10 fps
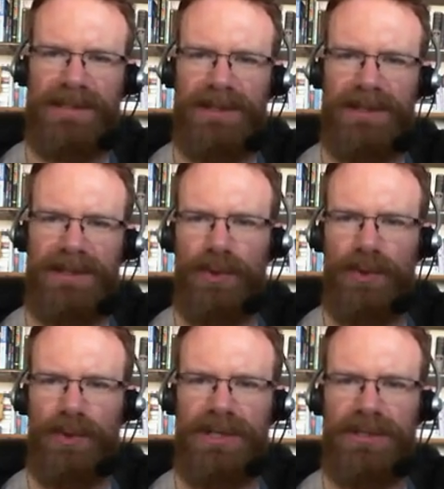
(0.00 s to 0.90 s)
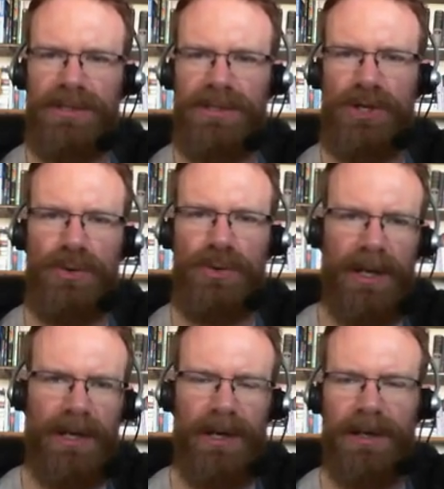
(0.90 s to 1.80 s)
asinu, which is a
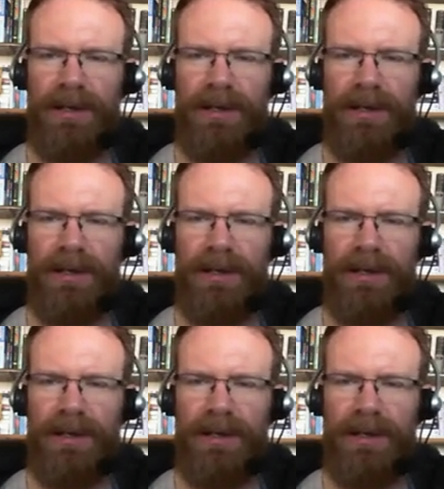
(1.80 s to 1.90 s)
eunuch, a,